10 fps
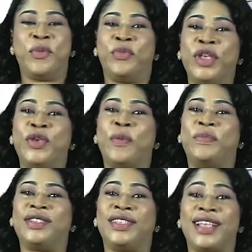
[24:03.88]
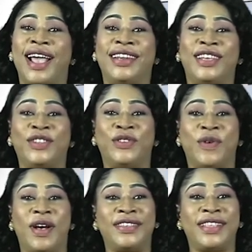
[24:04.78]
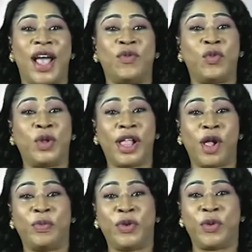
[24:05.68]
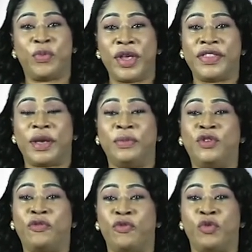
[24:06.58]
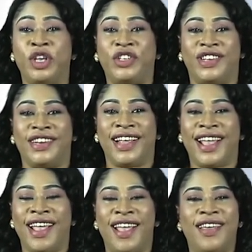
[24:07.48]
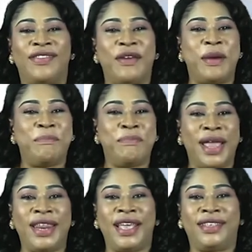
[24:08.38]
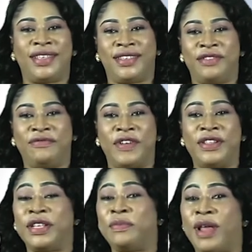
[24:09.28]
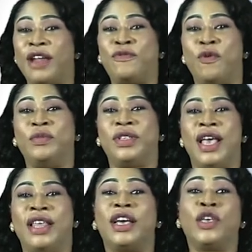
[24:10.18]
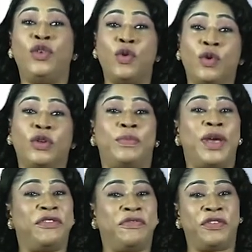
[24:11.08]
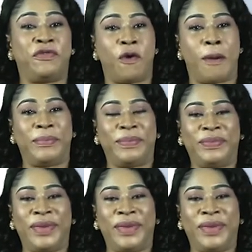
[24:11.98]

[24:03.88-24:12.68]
Bring your business ideas to us and we will help you bring them to fruition. There are many existing funds and platforms that you could benefit from.